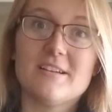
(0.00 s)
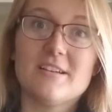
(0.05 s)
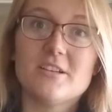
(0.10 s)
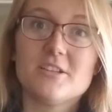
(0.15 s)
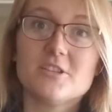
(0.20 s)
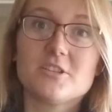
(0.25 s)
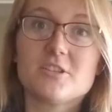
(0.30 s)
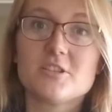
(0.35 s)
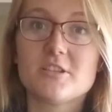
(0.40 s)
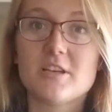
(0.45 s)

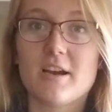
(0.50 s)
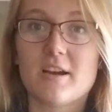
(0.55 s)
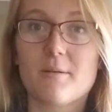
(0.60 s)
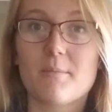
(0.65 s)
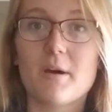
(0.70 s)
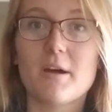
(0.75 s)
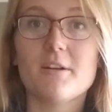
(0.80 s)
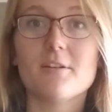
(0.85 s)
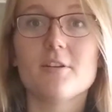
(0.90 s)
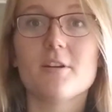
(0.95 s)
just tuck them
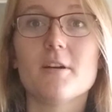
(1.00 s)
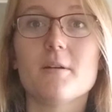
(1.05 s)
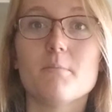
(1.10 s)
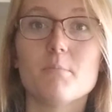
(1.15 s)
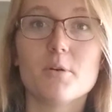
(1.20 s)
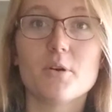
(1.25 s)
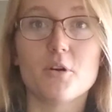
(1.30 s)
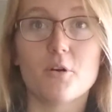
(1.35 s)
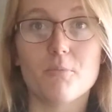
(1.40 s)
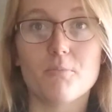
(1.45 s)
under and
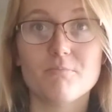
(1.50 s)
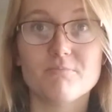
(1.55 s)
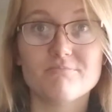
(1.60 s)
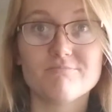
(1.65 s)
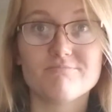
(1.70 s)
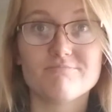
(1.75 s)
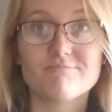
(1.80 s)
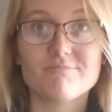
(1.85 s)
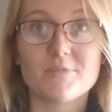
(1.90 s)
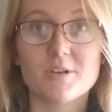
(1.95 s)
boom,
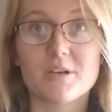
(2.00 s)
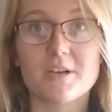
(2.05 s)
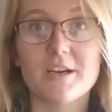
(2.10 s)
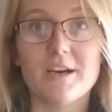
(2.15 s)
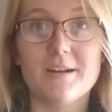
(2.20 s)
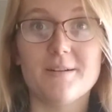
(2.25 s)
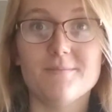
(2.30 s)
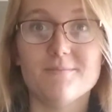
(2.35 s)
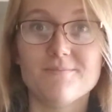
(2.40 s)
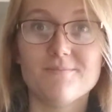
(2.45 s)
you're good.